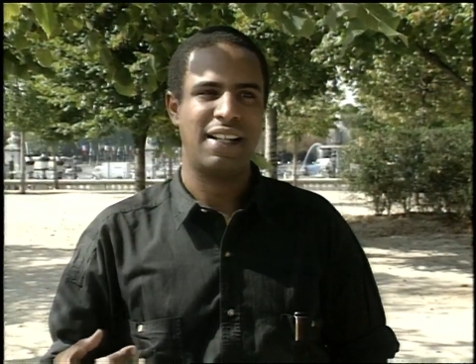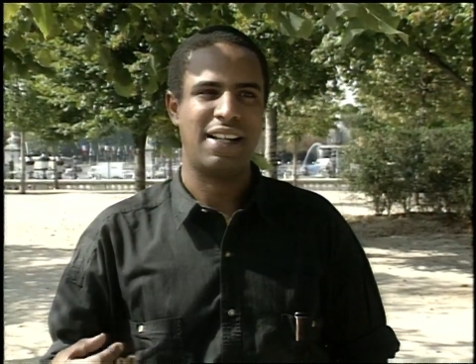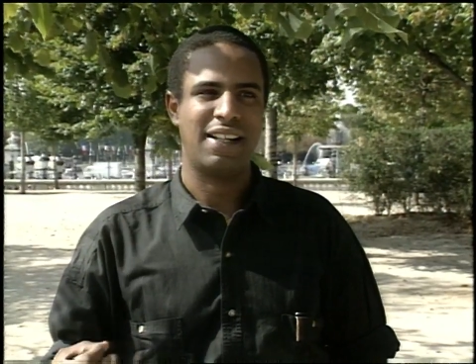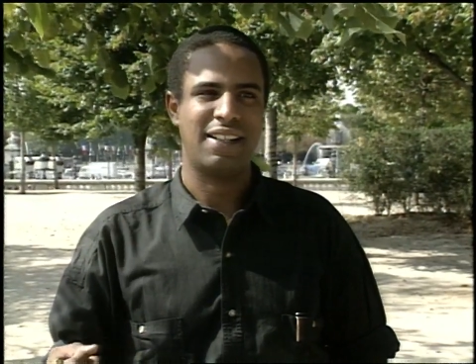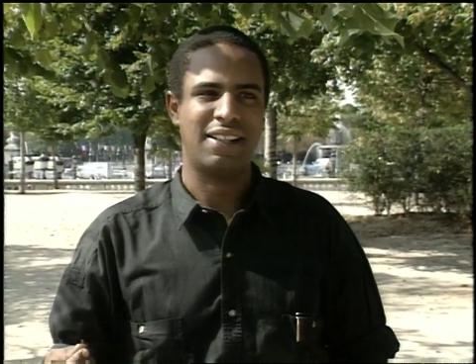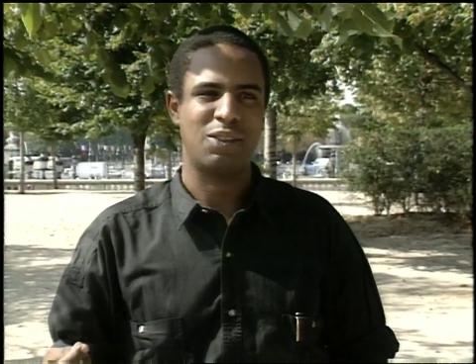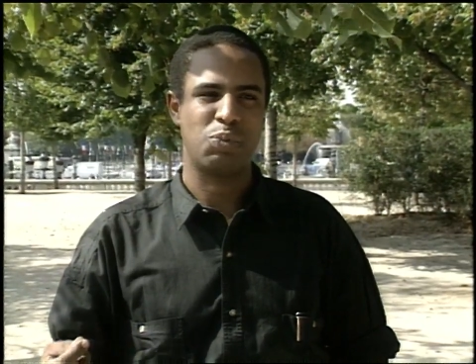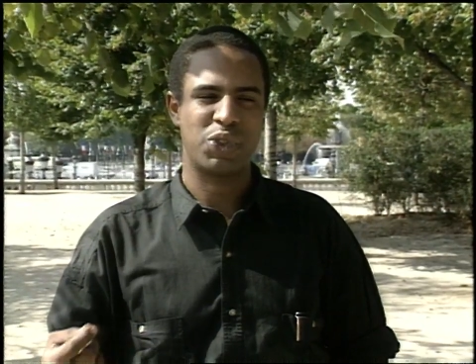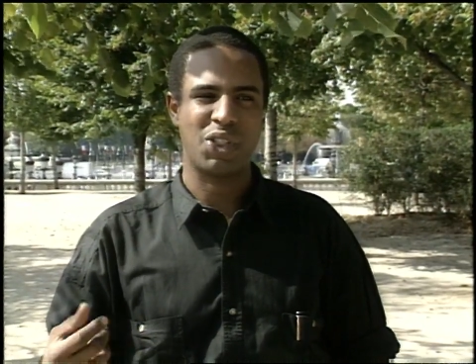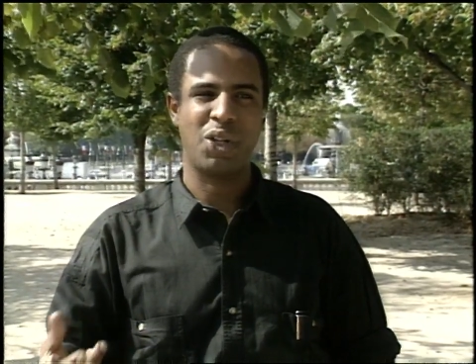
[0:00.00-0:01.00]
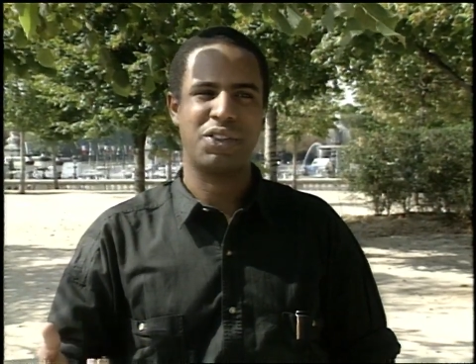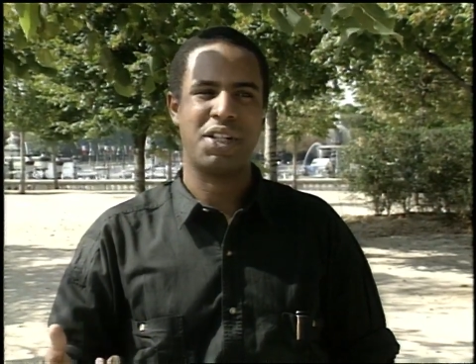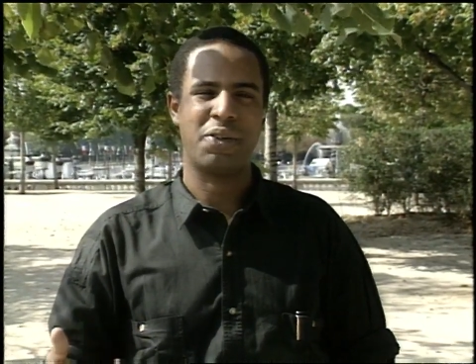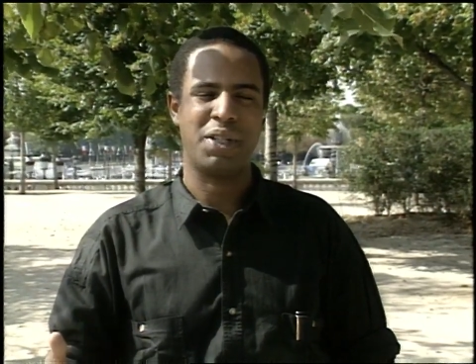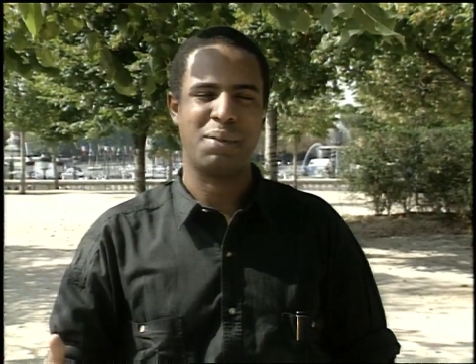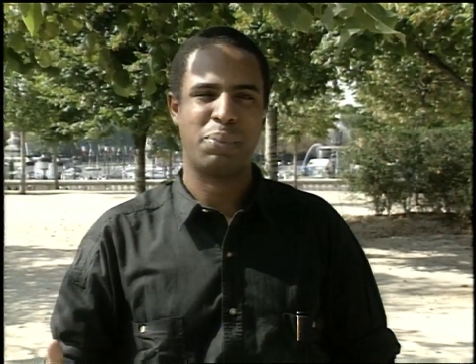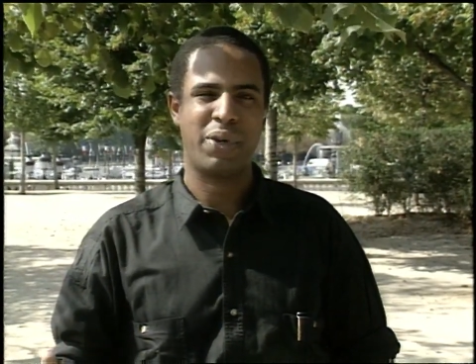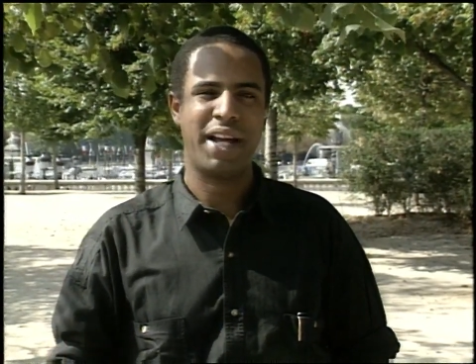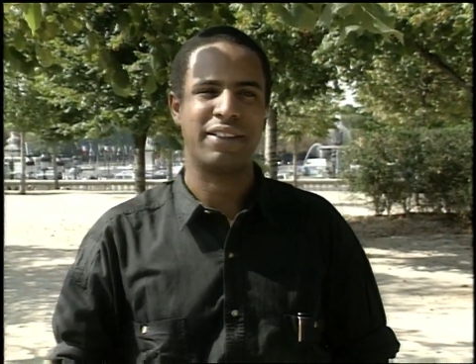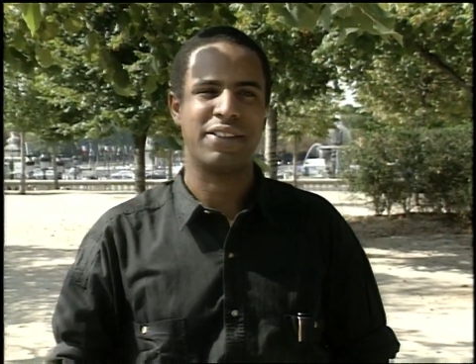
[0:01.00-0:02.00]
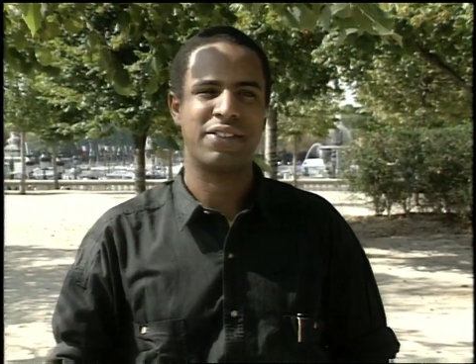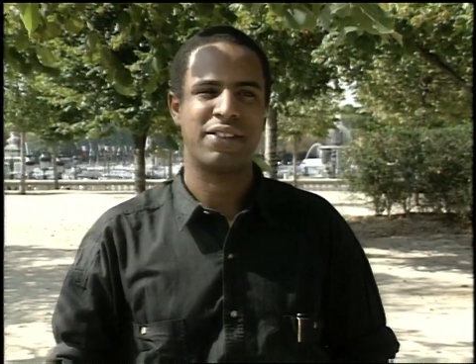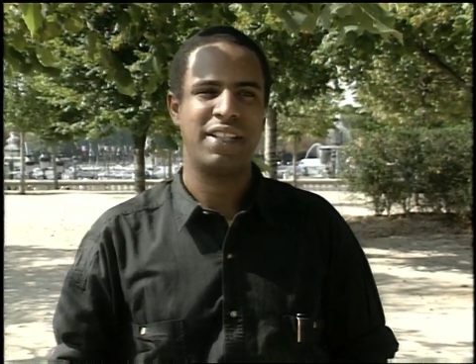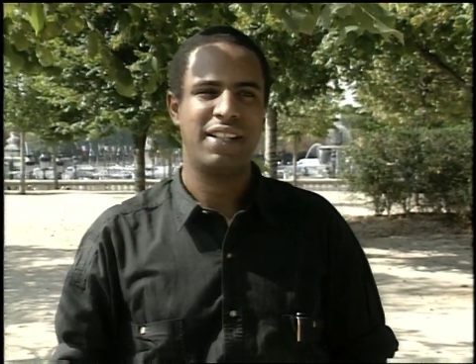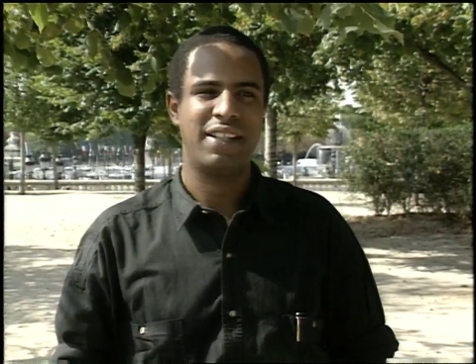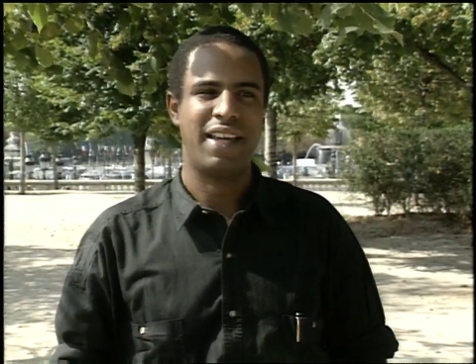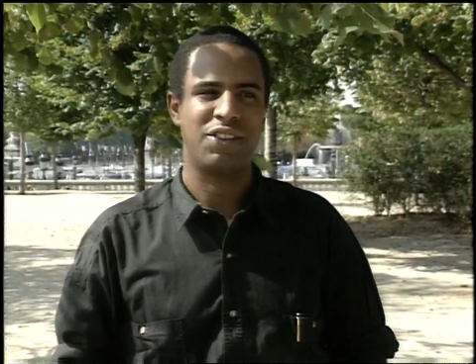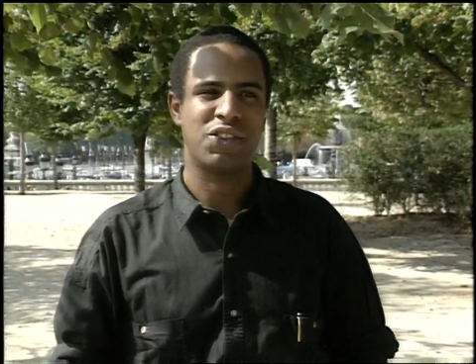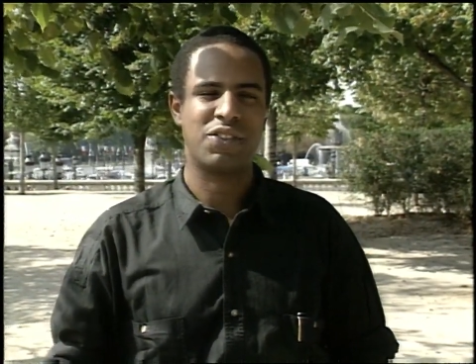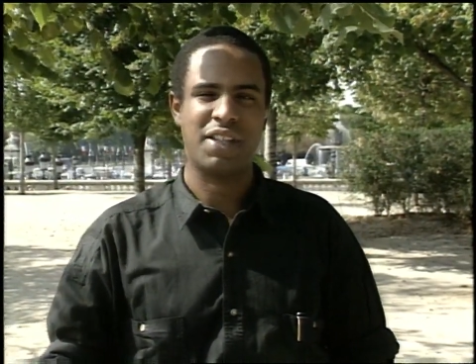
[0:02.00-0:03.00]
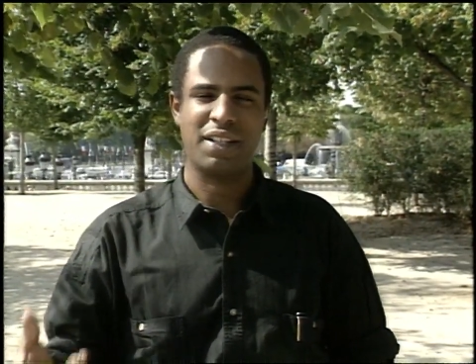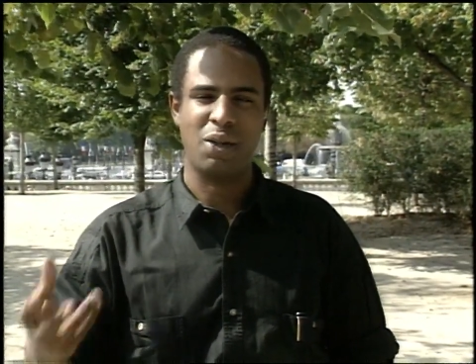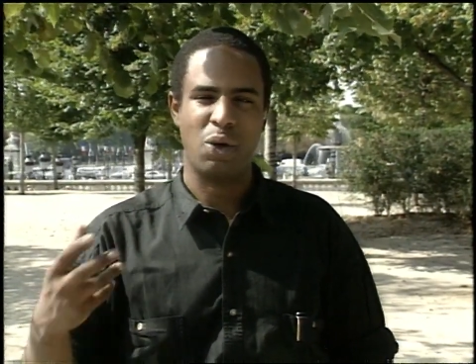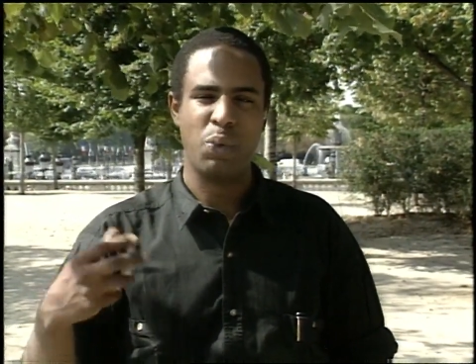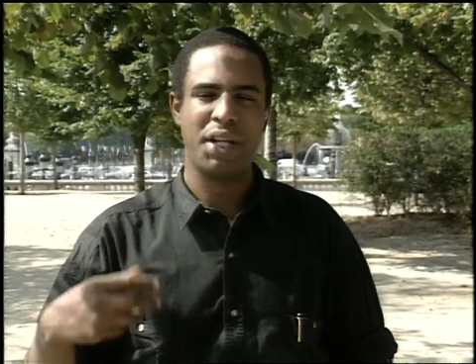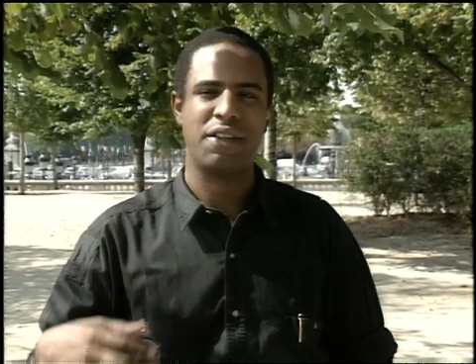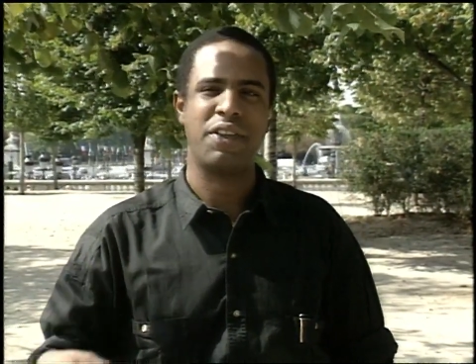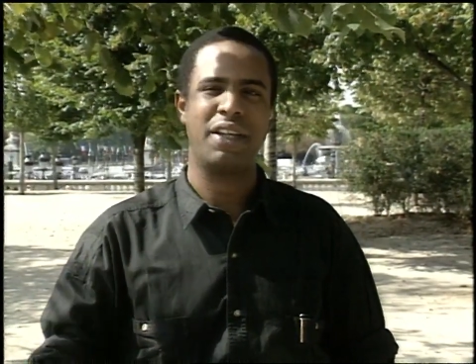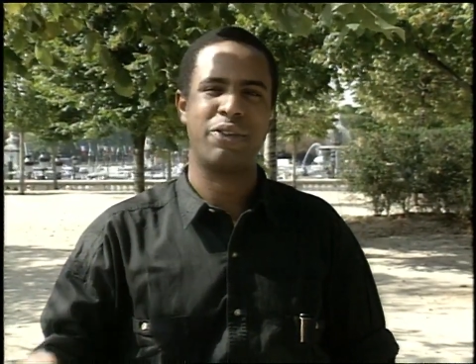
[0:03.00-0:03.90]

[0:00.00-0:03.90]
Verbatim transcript: um, solitary practice. And it's just like a, a way to think